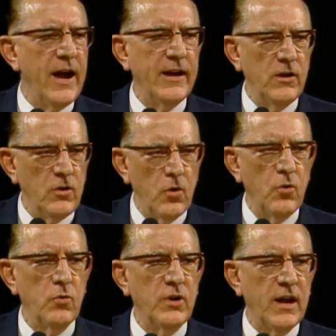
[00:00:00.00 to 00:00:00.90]

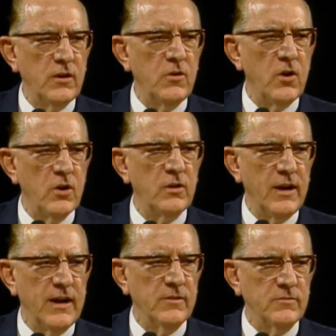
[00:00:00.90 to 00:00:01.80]
know that God
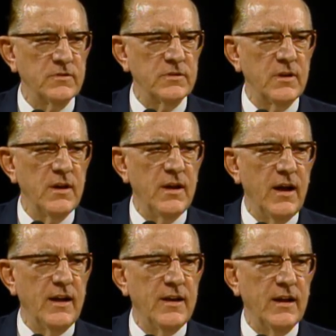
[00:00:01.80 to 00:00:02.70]
lives
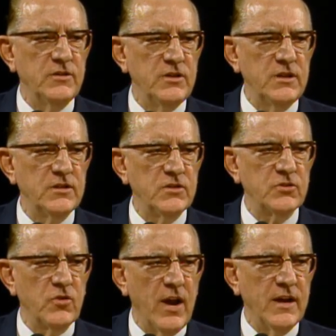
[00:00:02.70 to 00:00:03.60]
and that Jesus
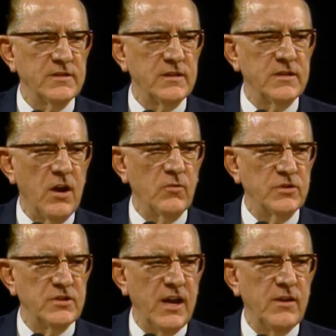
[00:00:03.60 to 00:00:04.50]
Christ is our
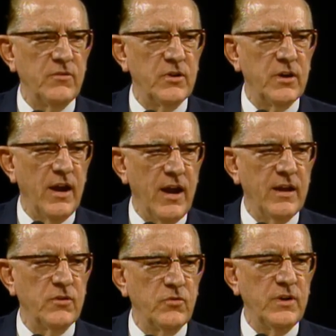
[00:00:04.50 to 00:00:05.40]
Savior
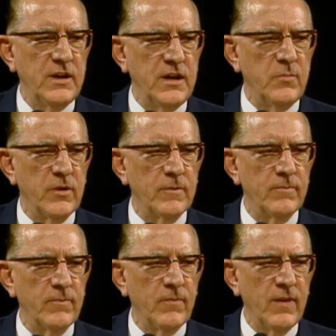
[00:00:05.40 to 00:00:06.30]
and Redeemer.
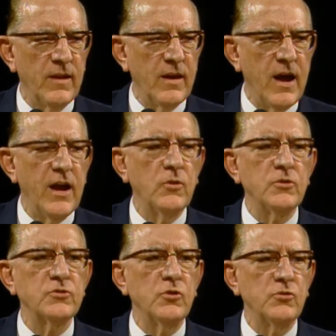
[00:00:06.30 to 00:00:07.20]
I
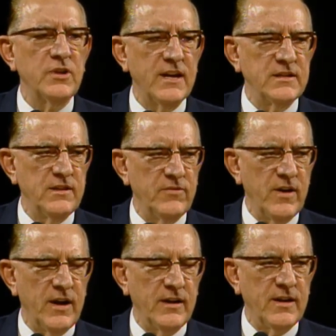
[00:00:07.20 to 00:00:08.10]
also
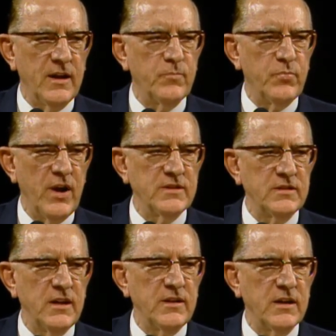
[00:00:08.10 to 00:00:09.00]
testify that
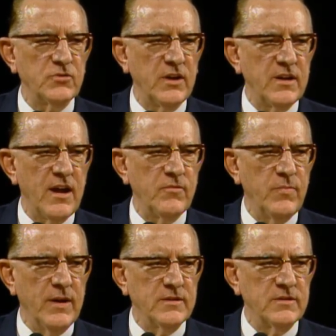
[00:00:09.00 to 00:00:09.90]
President Ezra
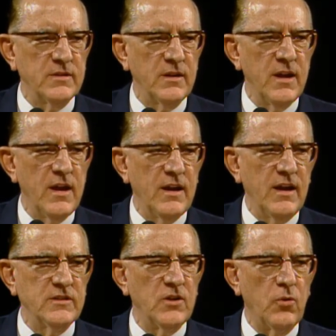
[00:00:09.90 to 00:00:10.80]
Taft Benson
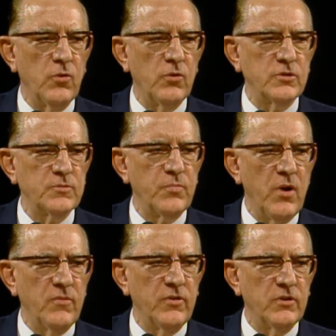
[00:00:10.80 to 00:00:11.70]
is the Lord's
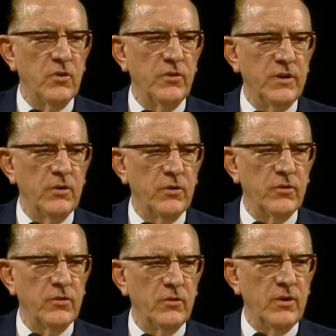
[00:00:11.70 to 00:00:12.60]
prophet on the
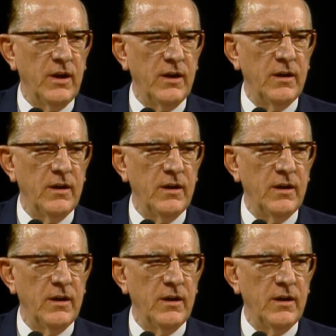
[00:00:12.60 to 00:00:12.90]
earth today.